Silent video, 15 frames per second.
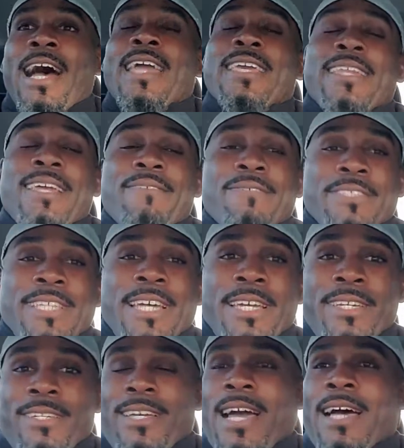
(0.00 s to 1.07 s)
I eat
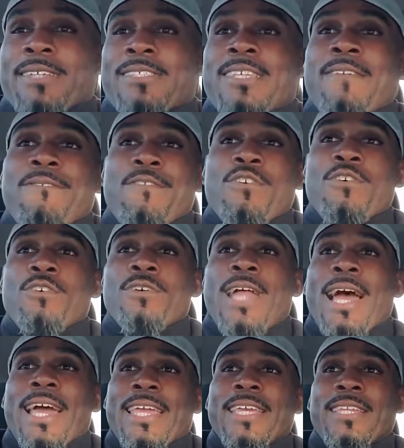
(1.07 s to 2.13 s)
everything. I see food,
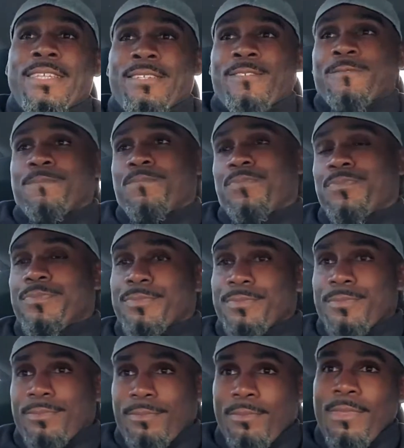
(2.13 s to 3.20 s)
I eat
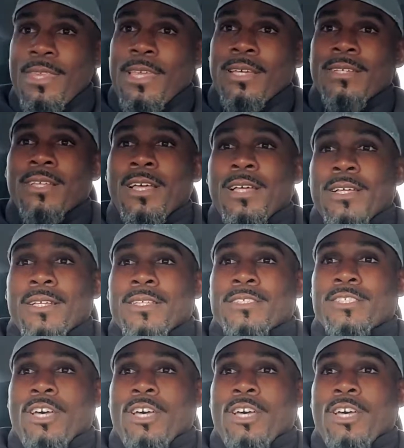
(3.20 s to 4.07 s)
it.